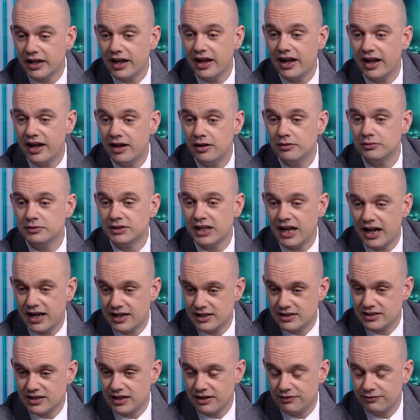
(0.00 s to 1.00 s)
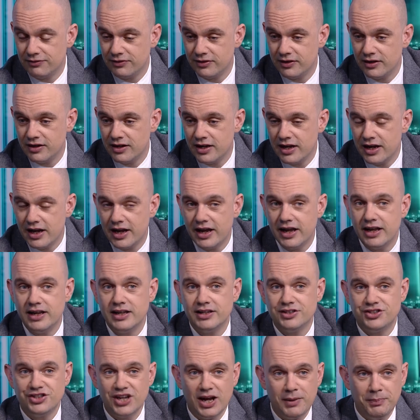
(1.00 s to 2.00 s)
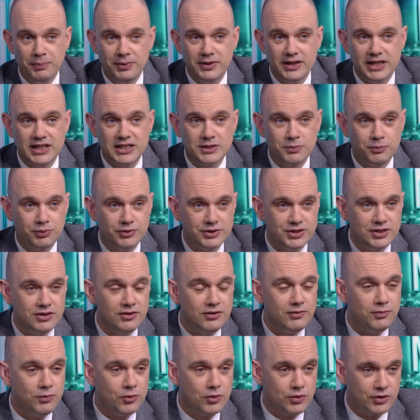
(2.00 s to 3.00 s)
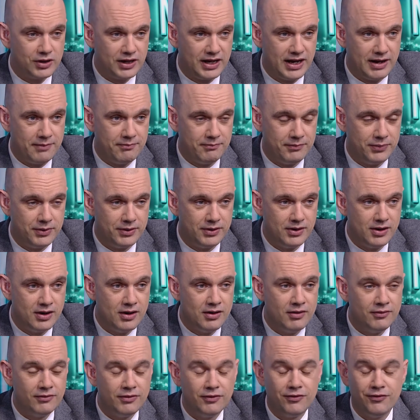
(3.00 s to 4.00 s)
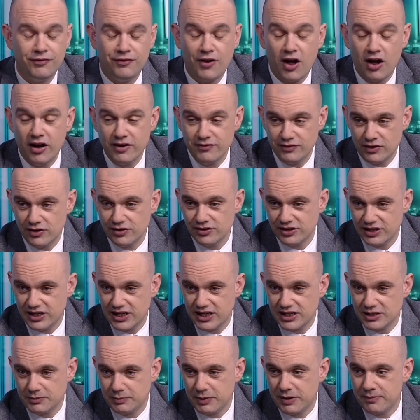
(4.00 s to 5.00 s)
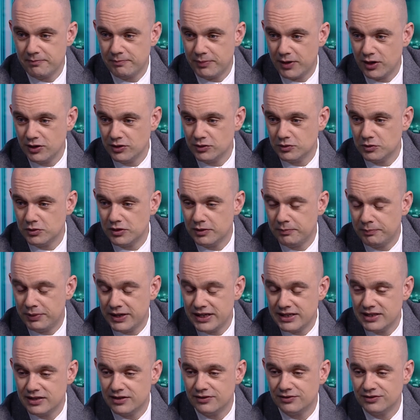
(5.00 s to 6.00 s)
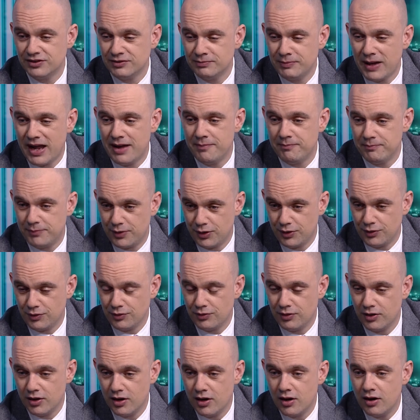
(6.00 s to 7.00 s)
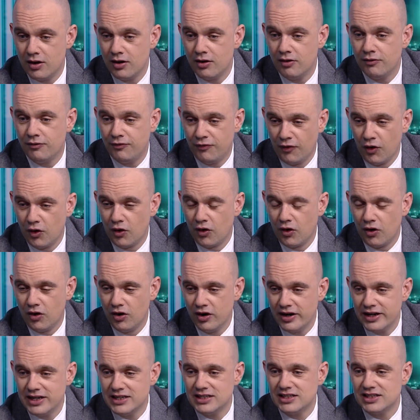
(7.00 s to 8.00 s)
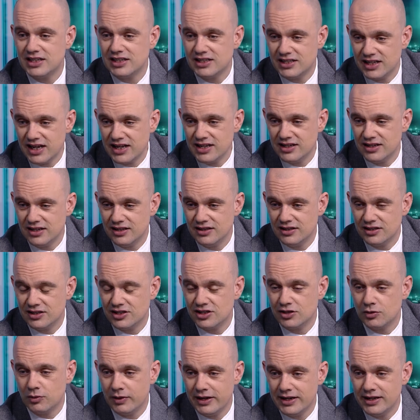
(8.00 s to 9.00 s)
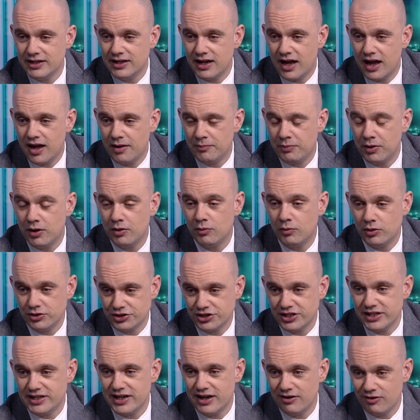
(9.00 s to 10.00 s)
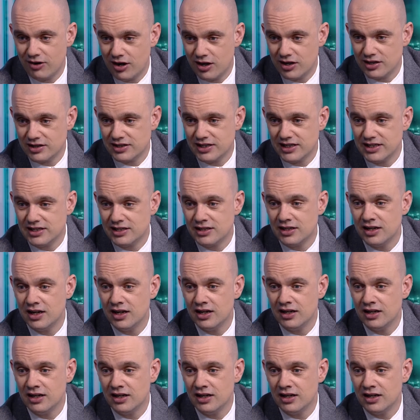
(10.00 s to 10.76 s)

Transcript: get held captive in a Japanese prisoner of war camp for 5 long years being poked with a piece of bamboo for his descendants to end up washing their asses